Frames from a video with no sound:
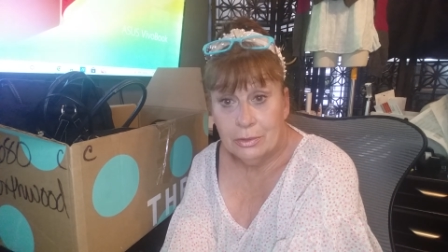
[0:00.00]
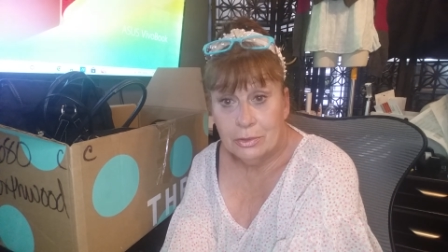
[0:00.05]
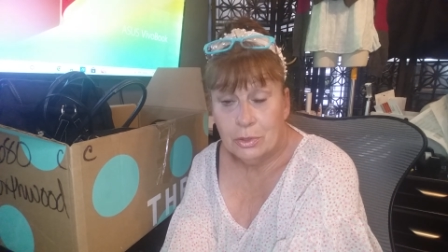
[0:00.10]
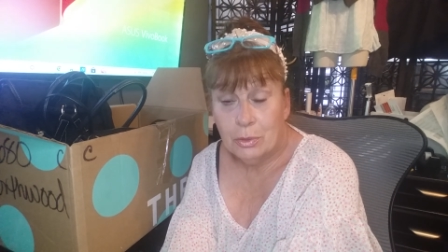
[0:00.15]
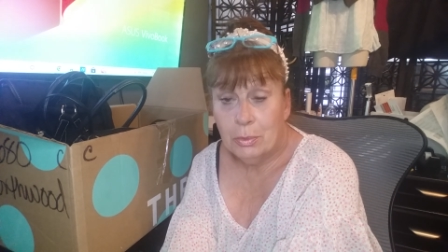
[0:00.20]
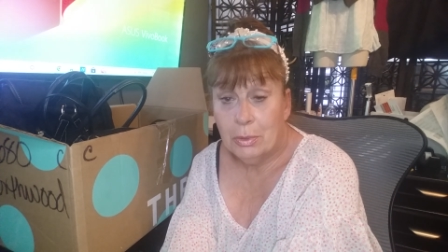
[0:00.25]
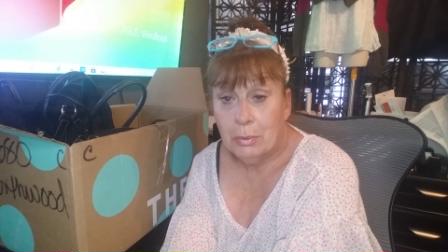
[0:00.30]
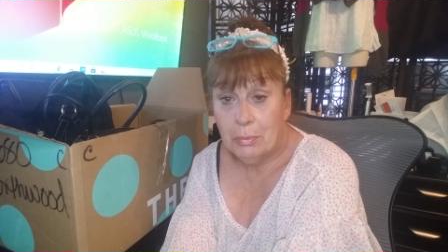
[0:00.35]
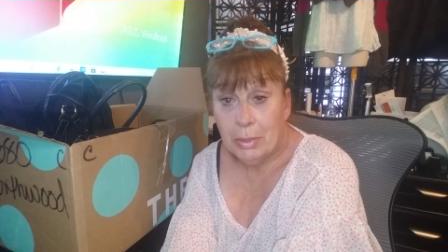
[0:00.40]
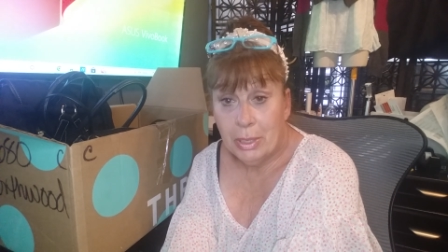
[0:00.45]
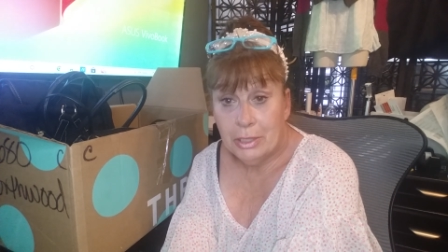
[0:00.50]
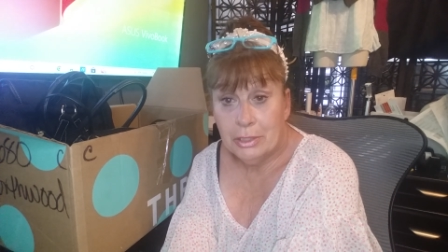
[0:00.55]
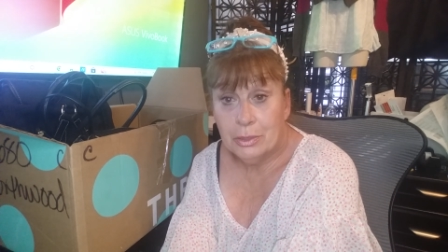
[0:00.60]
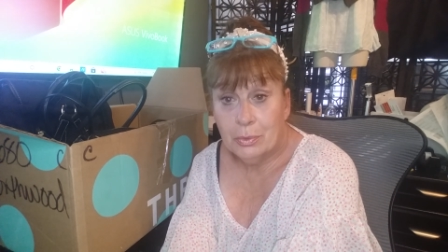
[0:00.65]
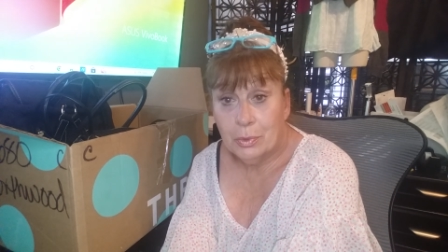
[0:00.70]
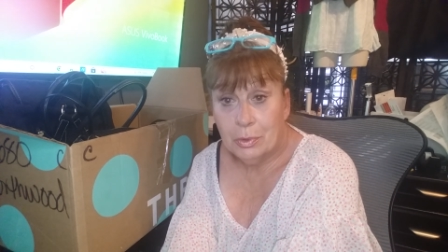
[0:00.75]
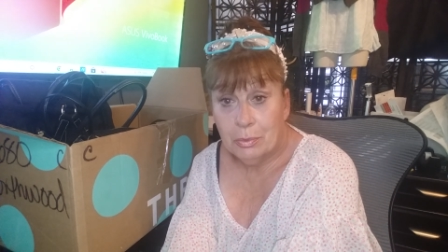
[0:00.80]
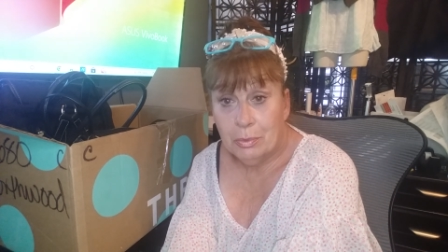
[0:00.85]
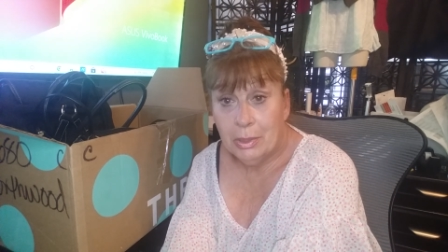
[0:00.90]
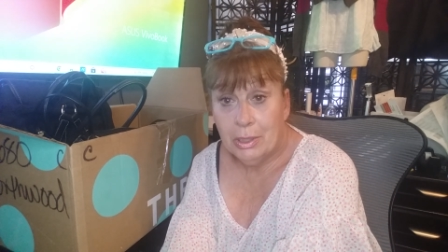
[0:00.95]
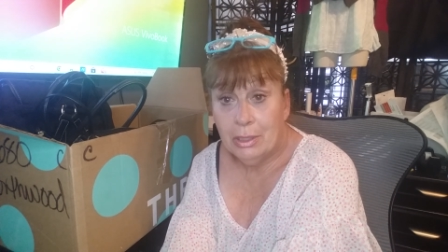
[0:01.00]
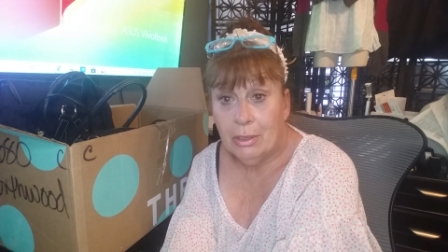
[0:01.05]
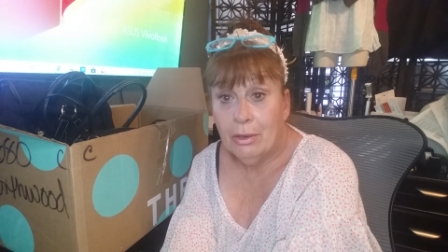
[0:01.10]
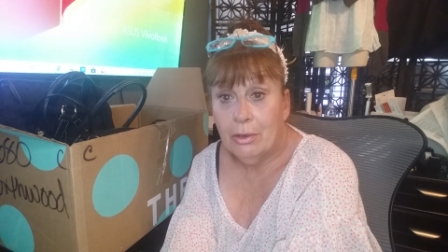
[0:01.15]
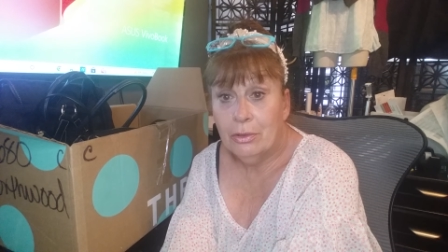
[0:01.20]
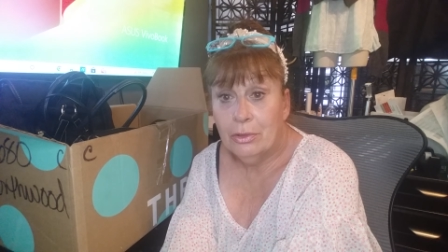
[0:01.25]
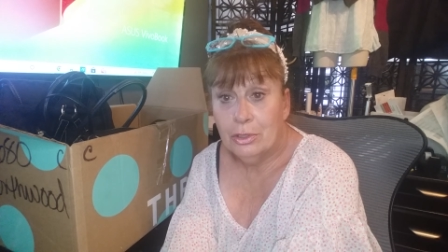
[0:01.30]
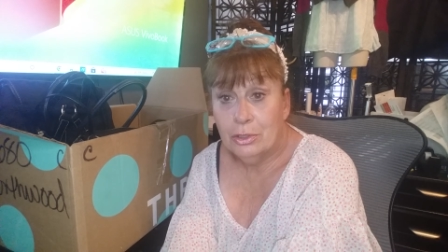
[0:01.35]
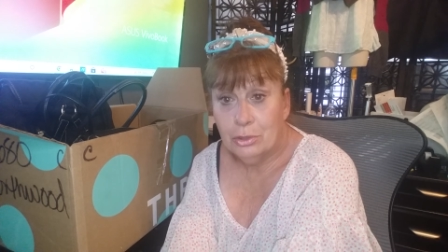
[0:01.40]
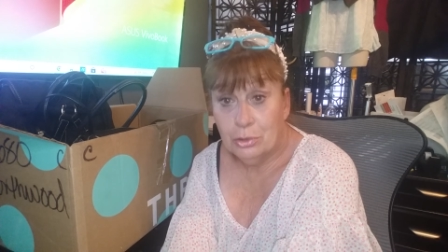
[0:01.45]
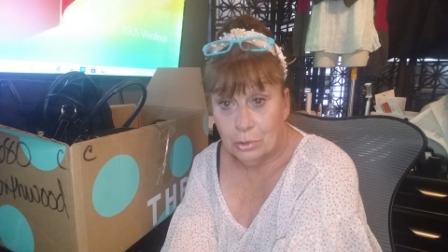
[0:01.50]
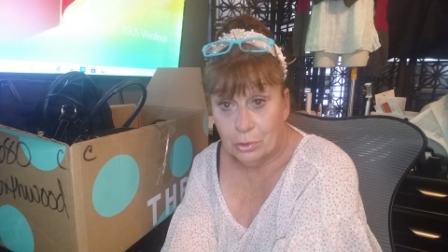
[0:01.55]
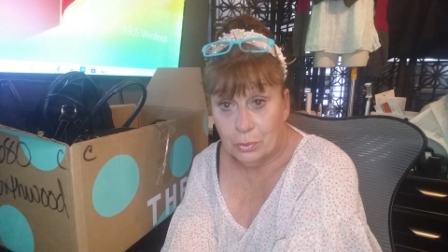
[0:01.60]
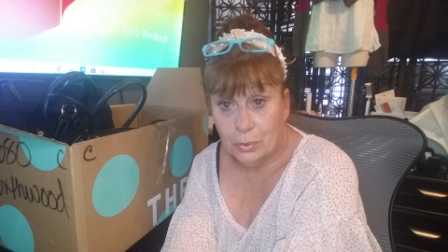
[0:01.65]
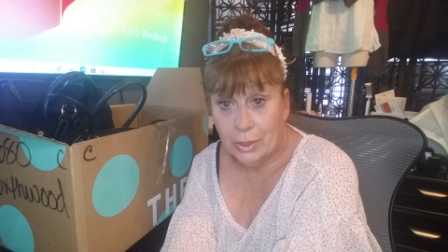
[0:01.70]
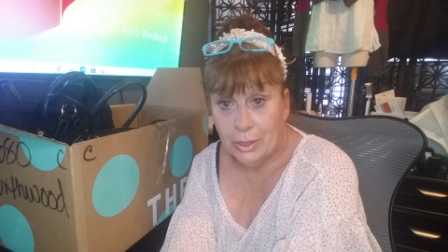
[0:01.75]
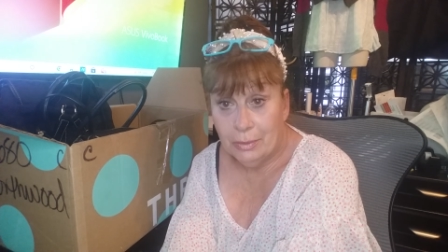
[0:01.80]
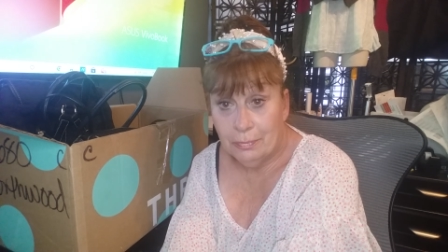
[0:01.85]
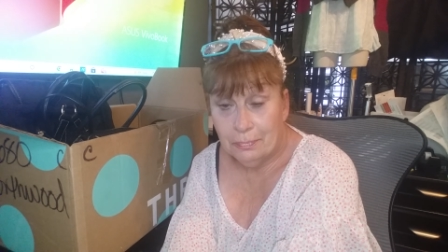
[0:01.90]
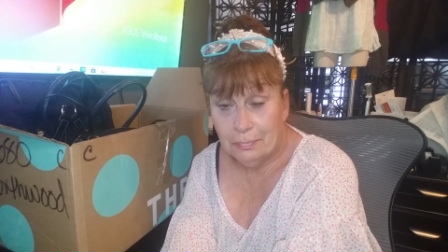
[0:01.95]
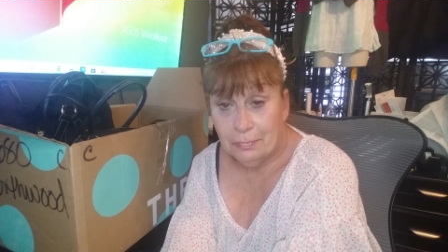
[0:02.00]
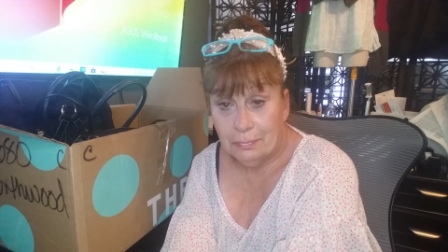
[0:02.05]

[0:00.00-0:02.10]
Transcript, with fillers: So be patient with me on the jewelry.